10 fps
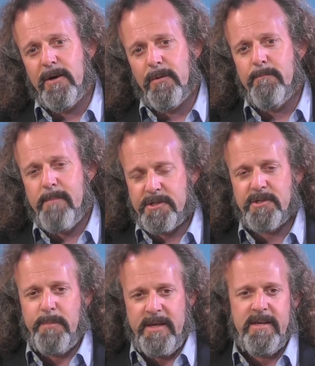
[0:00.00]

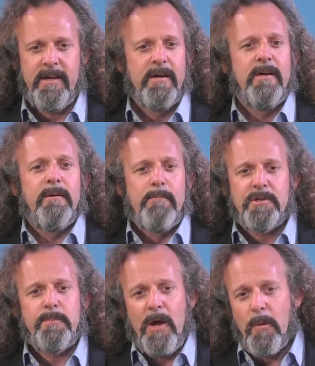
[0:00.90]
must be
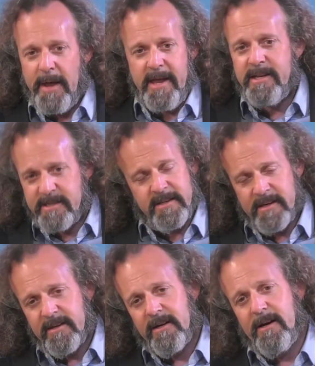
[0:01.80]
obeyed
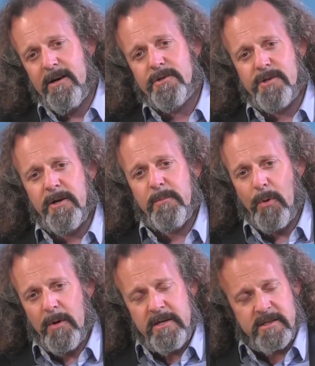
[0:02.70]
starting
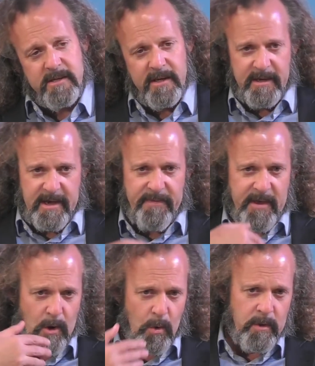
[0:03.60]
point, and
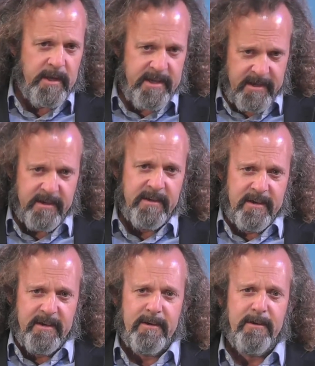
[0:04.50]
that only
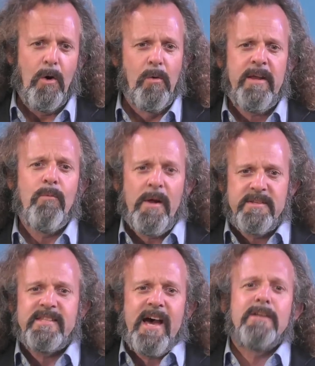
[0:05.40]

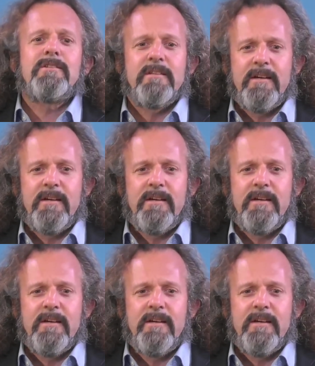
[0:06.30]
once that